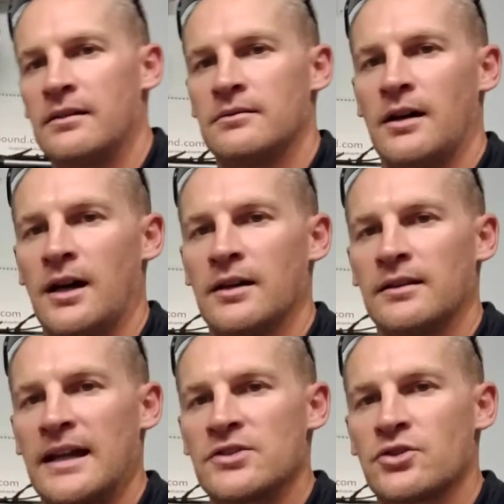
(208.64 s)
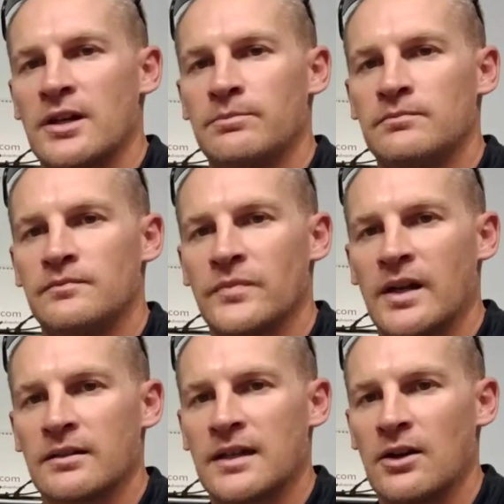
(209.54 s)
The last trip,
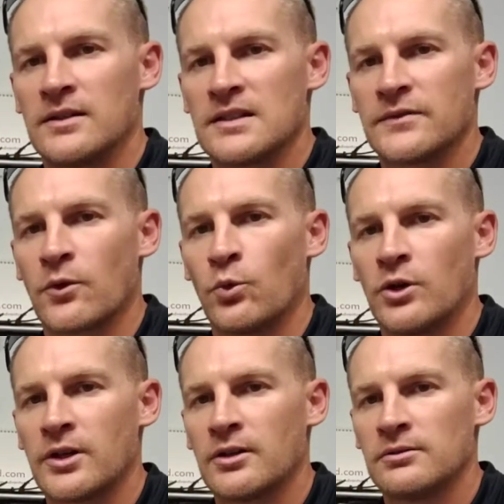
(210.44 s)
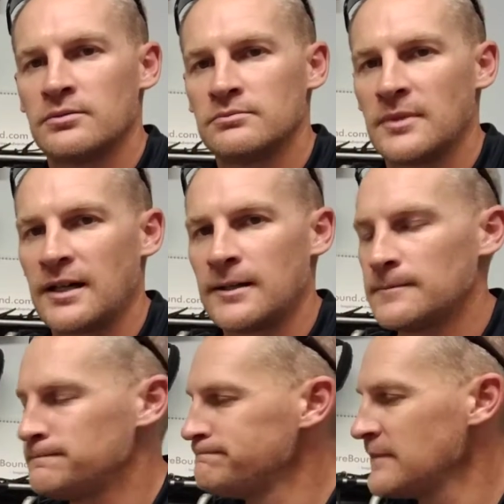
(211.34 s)
carried this for water.
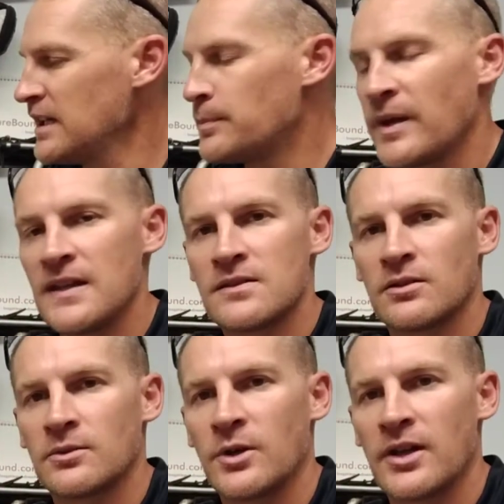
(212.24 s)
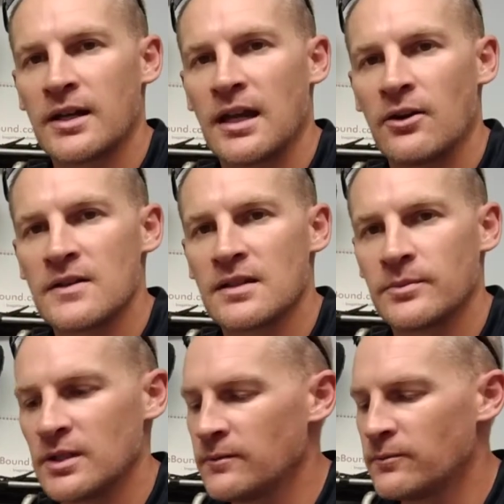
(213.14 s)
It depends on whether I carry
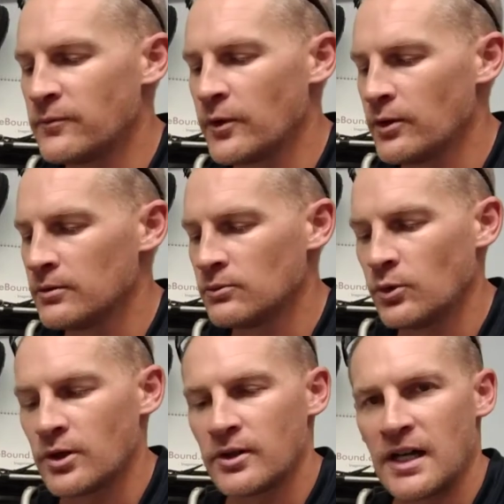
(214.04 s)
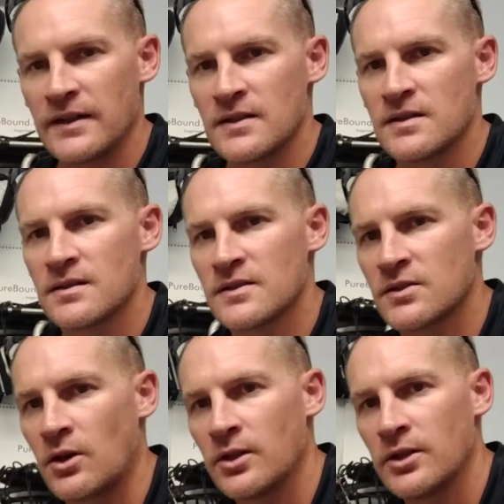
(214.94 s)
something for water or not. This is a
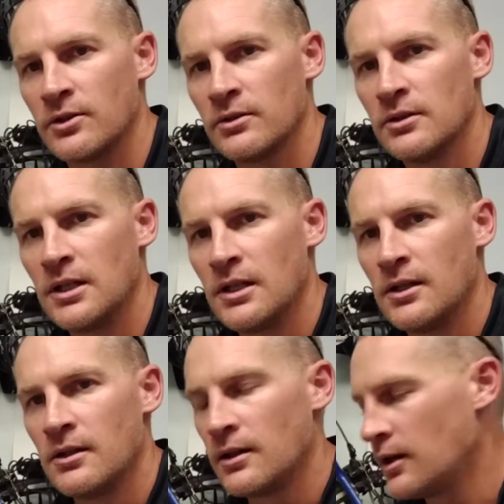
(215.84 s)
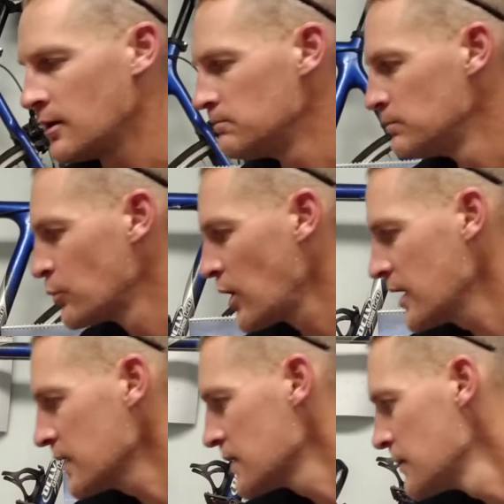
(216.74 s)
Sawyer
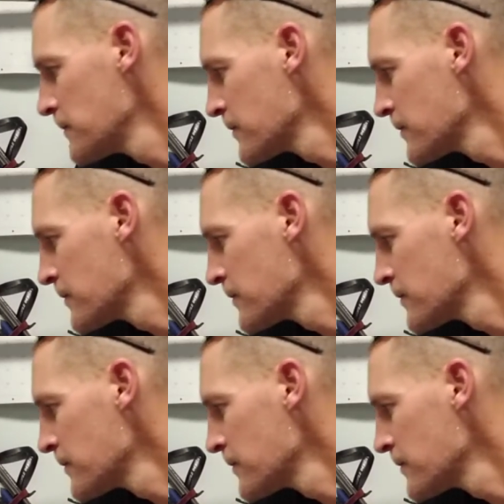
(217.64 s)
product.